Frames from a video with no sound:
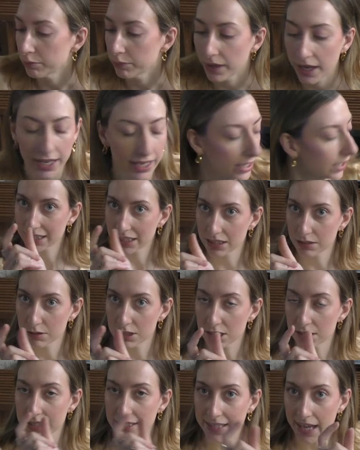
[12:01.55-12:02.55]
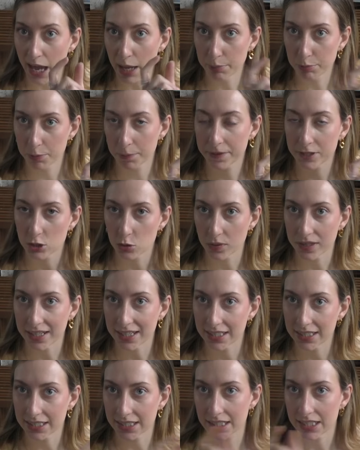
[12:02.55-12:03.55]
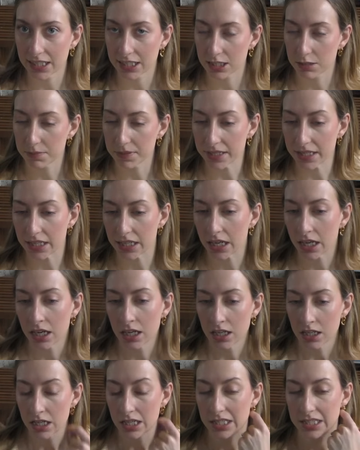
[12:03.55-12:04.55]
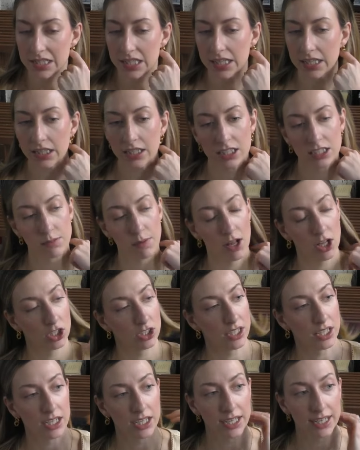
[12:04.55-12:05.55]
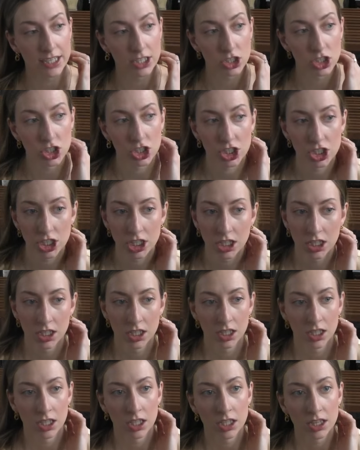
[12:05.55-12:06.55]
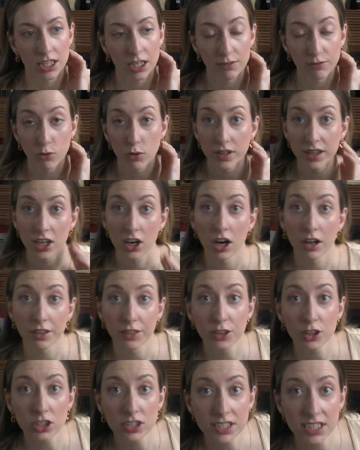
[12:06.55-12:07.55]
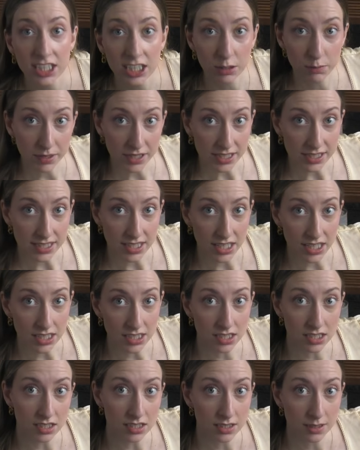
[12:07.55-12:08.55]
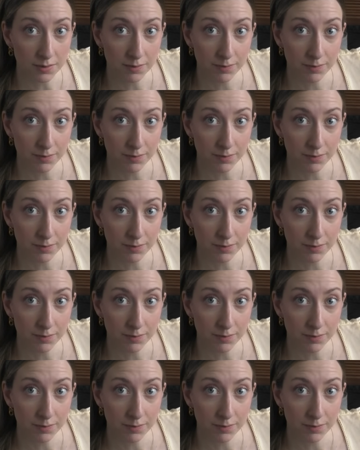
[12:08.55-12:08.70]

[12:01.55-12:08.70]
But this gap between needed to be slightly smaller than an inch. Therefore, there are 13 pieces.